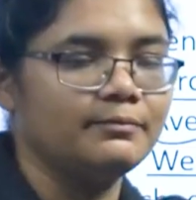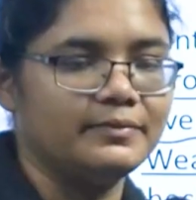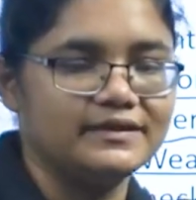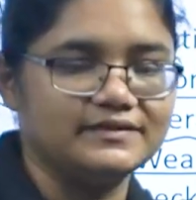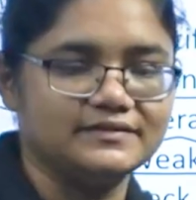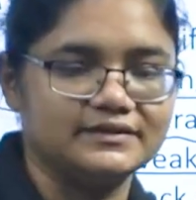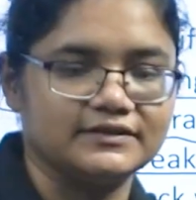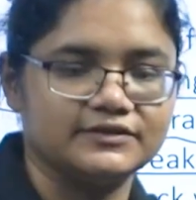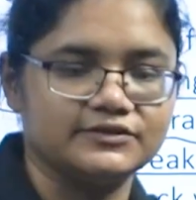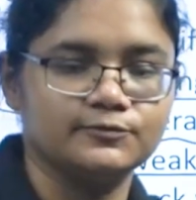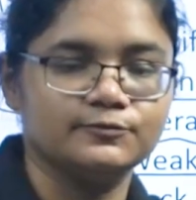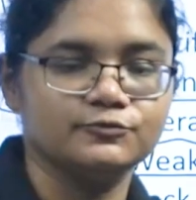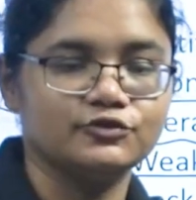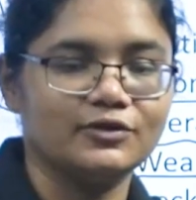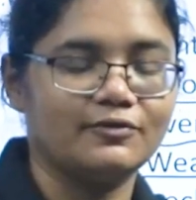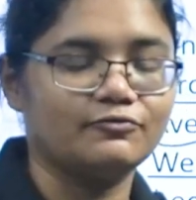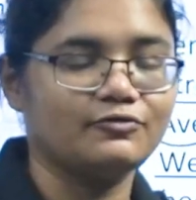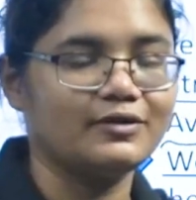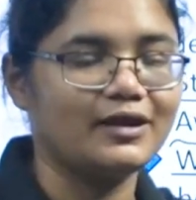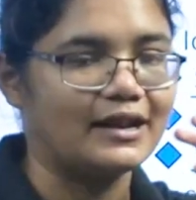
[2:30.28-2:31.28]
basics. So you
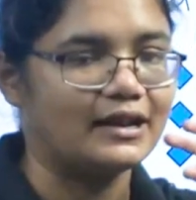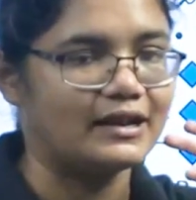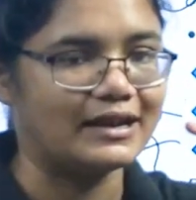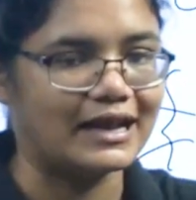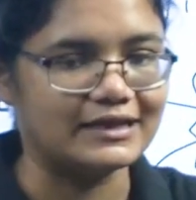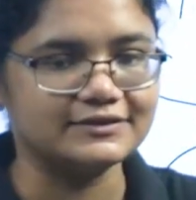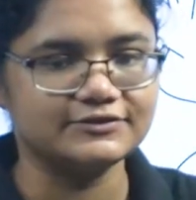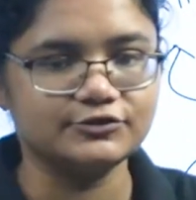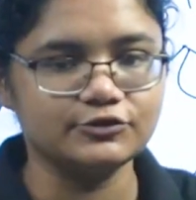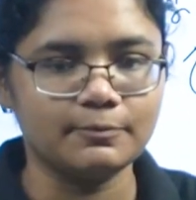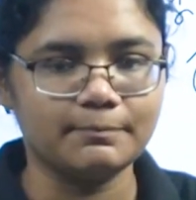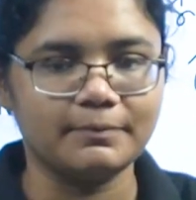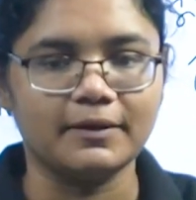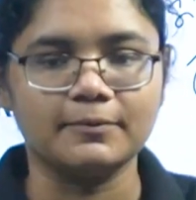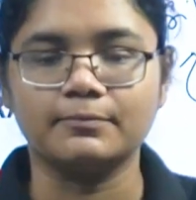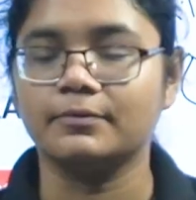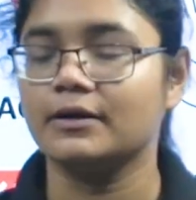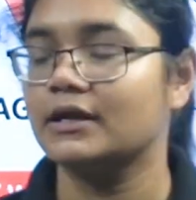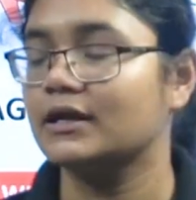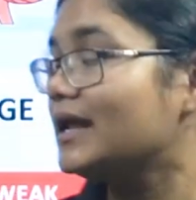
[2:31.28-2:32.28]
have to analyze your
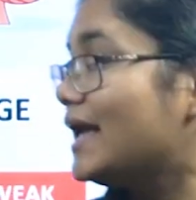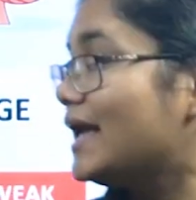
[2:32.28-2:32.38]
paper